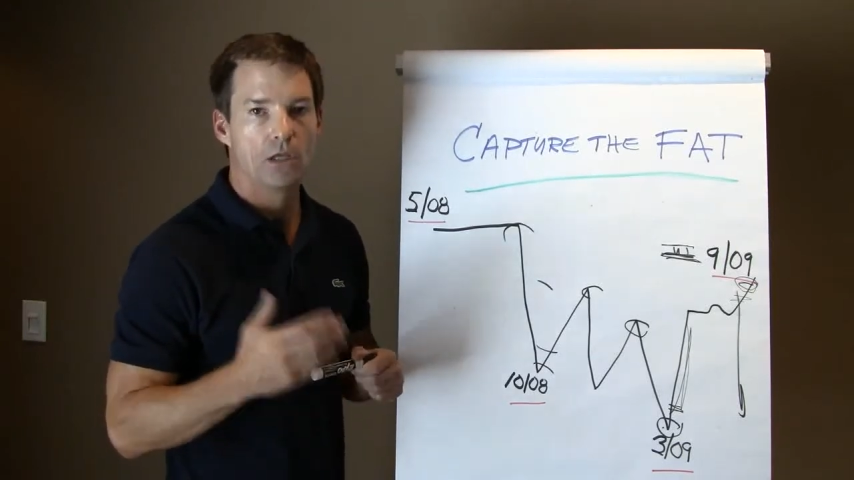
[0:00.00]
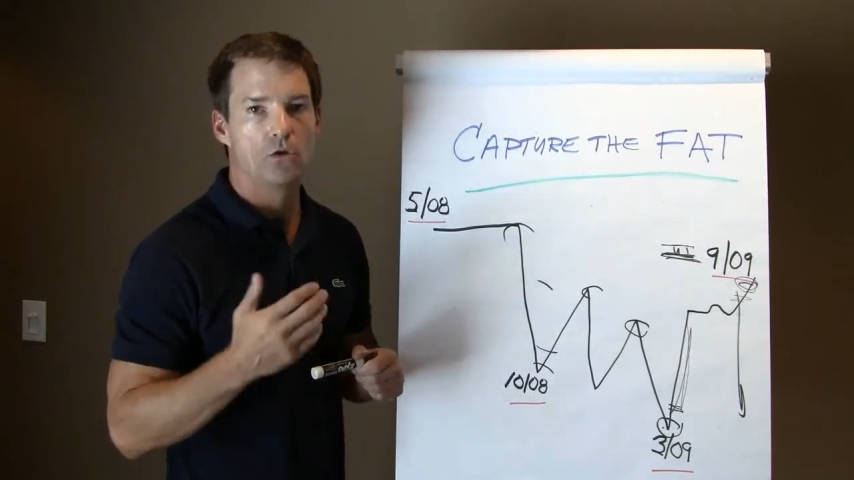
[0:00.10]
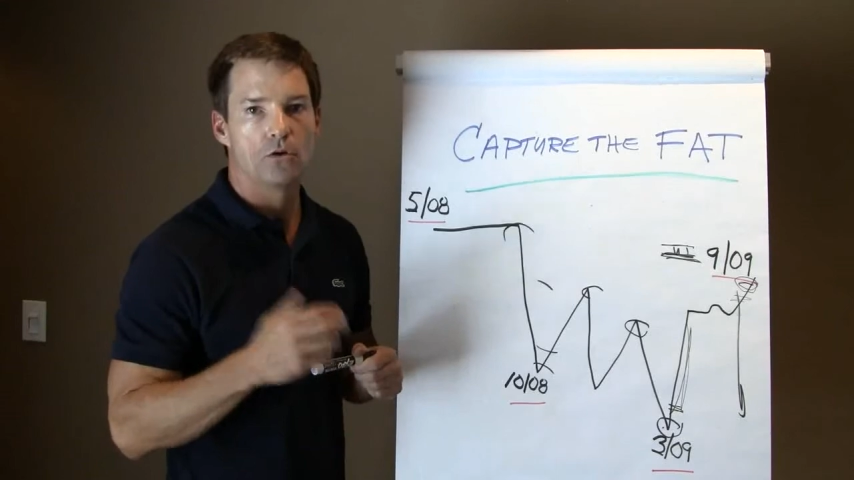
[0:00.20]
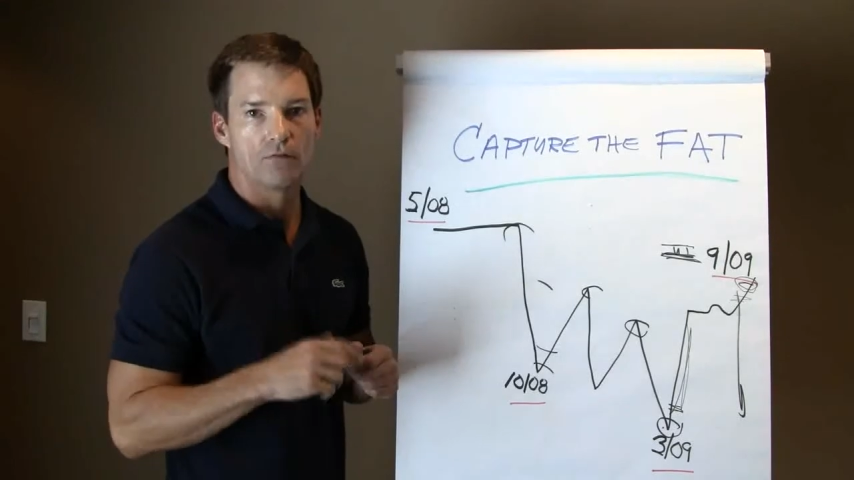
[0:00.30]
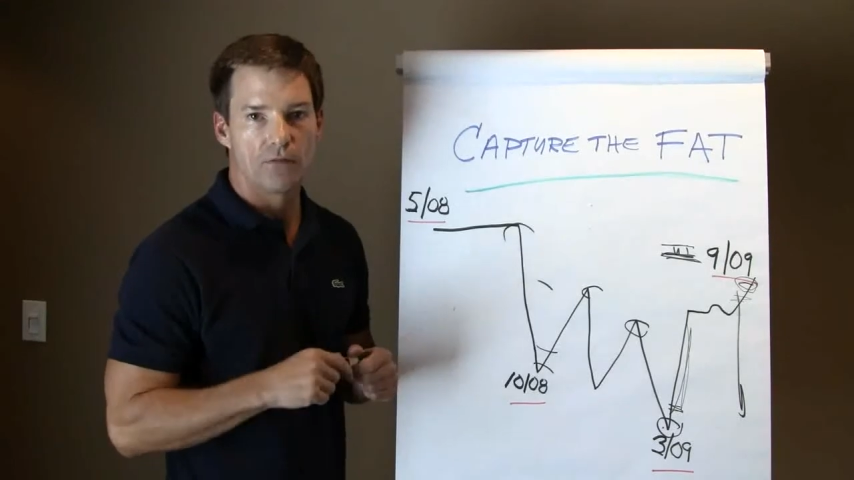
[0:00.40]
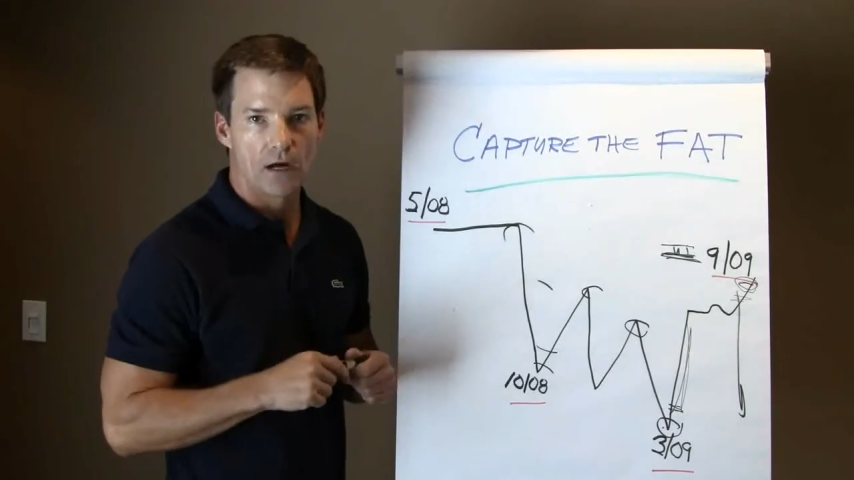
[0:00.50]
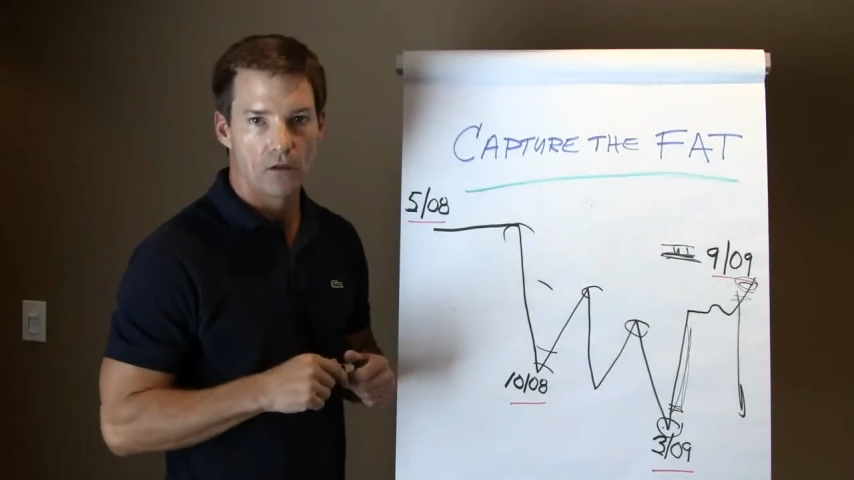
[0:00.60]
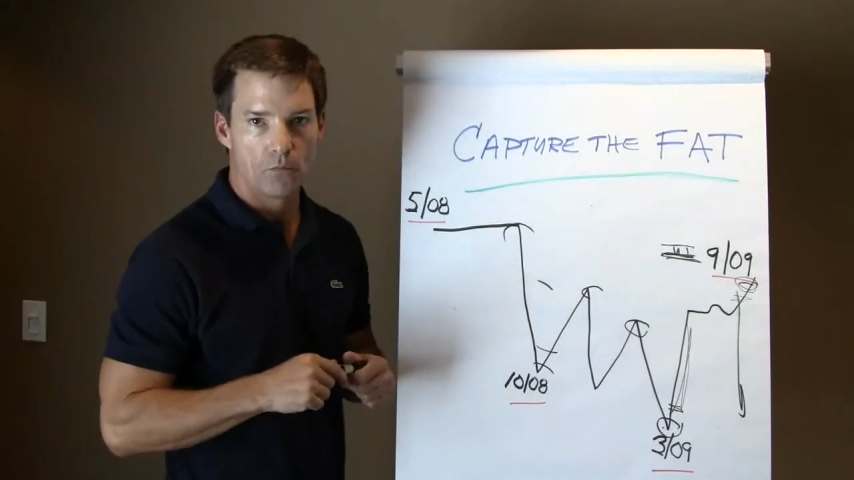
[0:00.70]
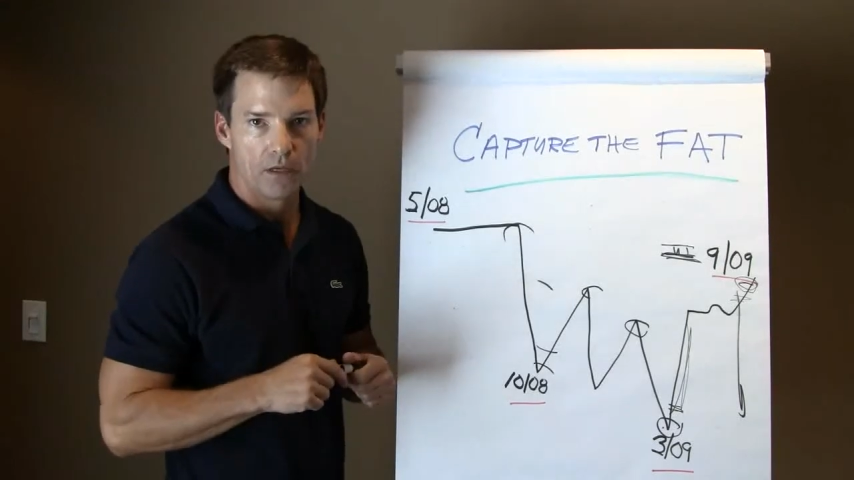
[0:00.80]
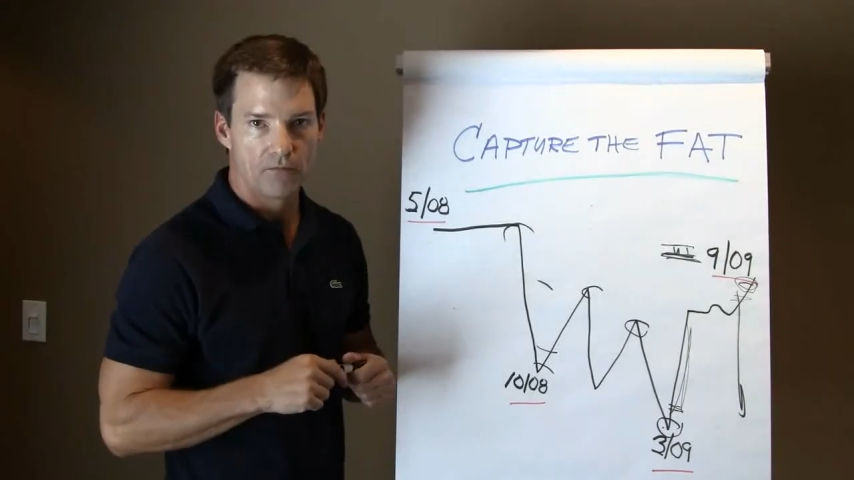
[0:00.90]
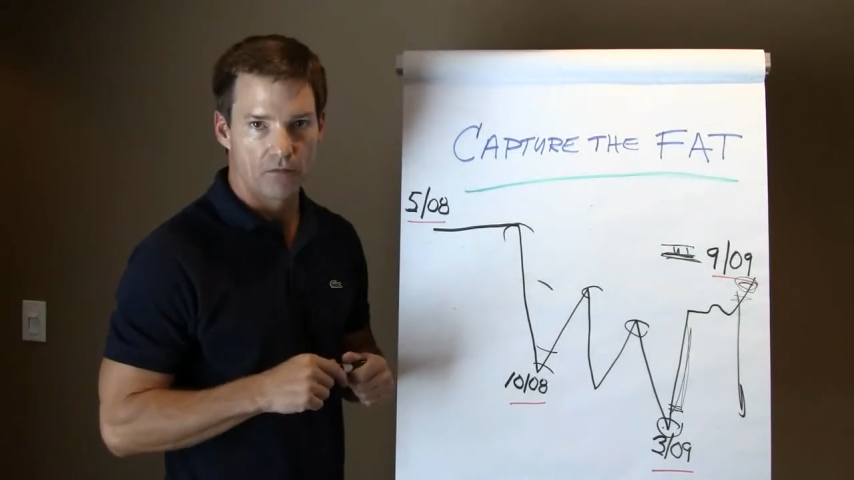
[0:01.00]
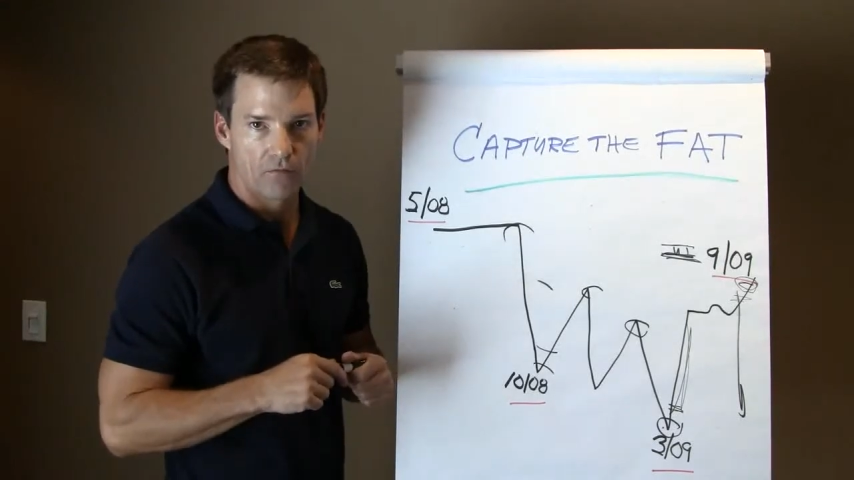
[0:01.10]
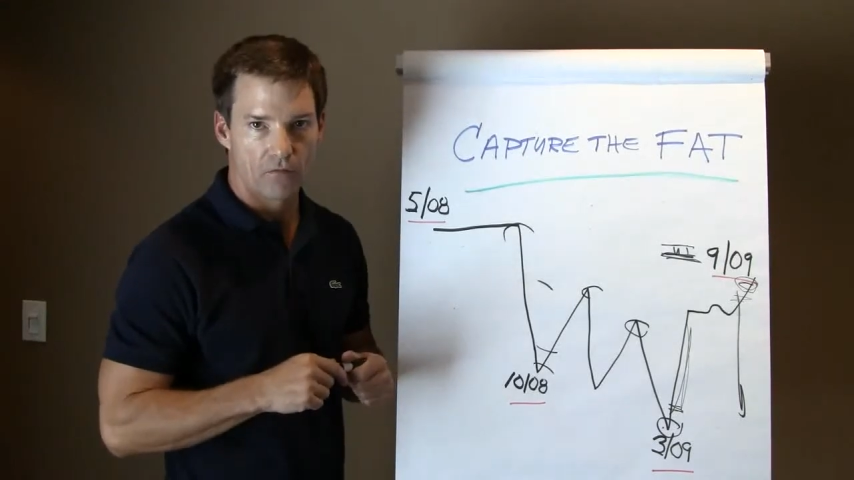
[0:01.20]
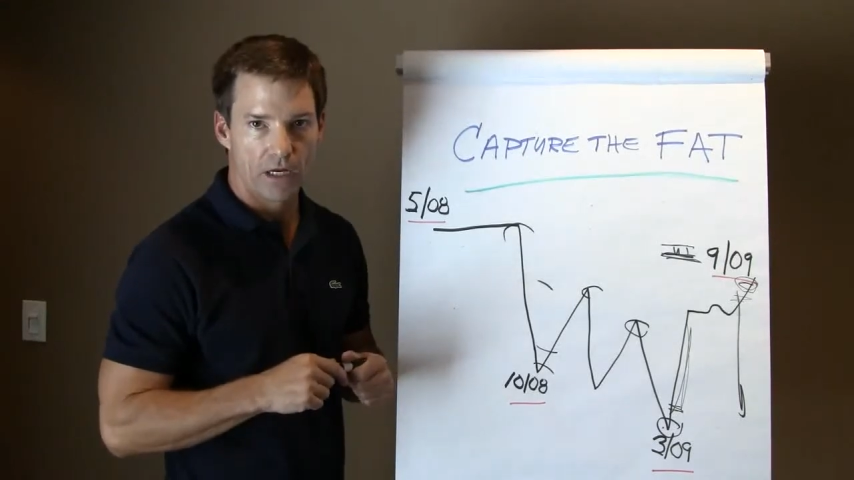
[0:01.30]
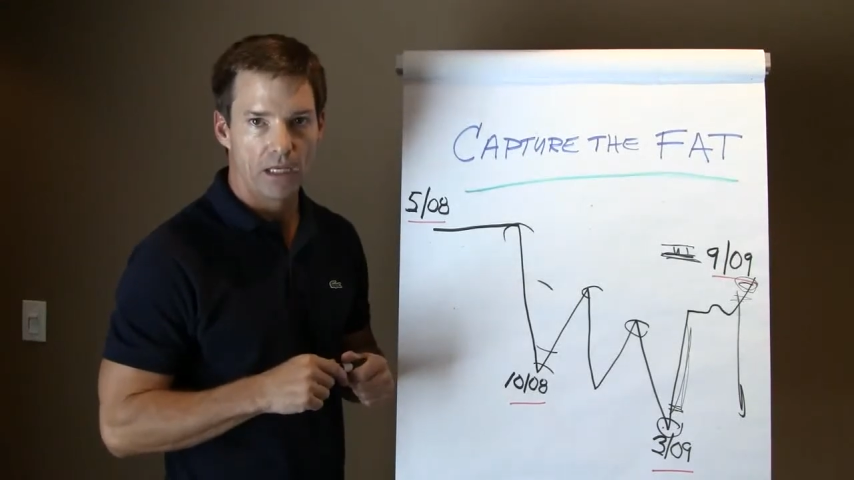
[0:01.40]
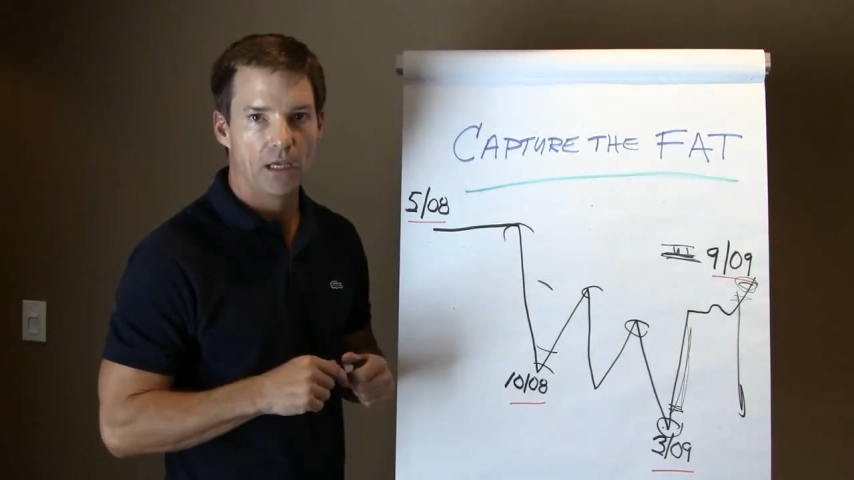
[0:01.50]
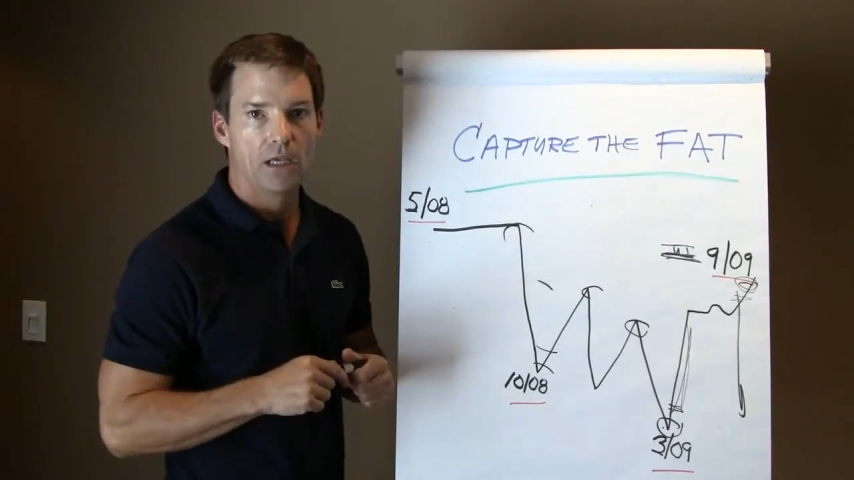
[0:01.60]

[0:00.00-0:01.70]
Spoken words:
You can follow me for free.